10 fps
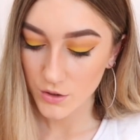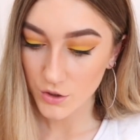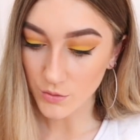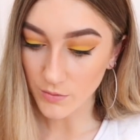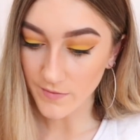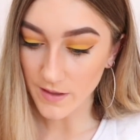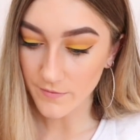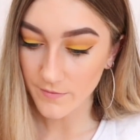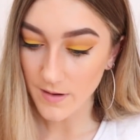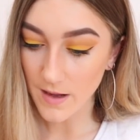
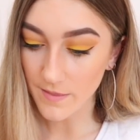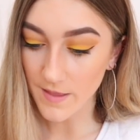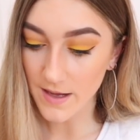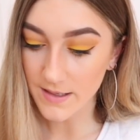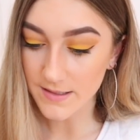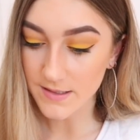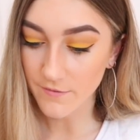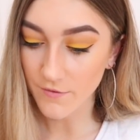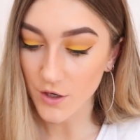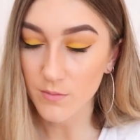2.5. And that is
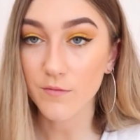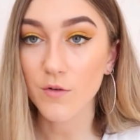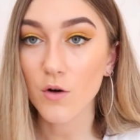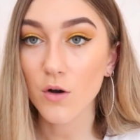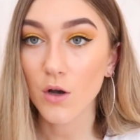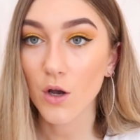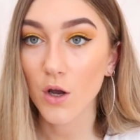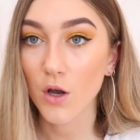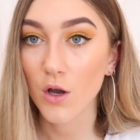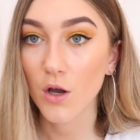the photo before,
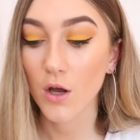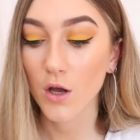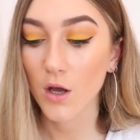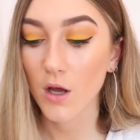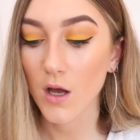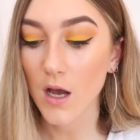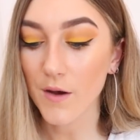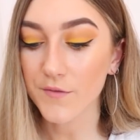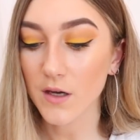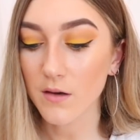
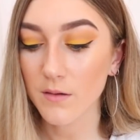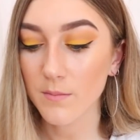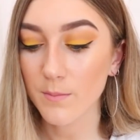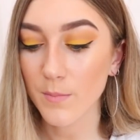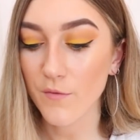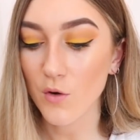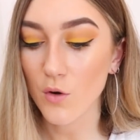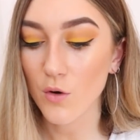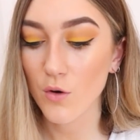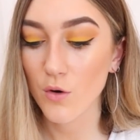after,
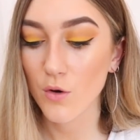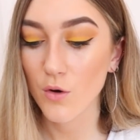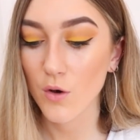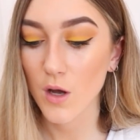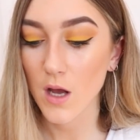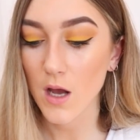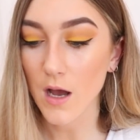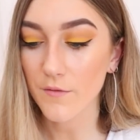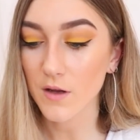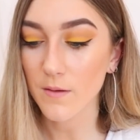before,
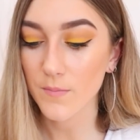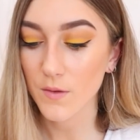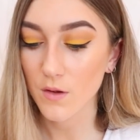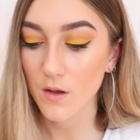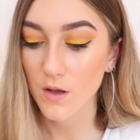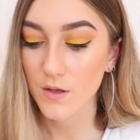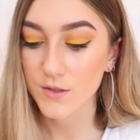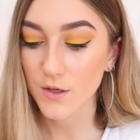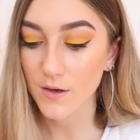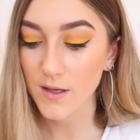after.
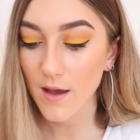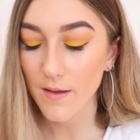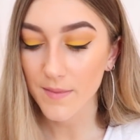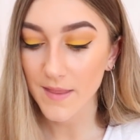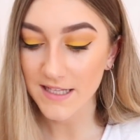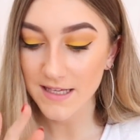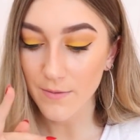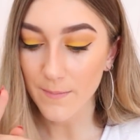So yeah, that's that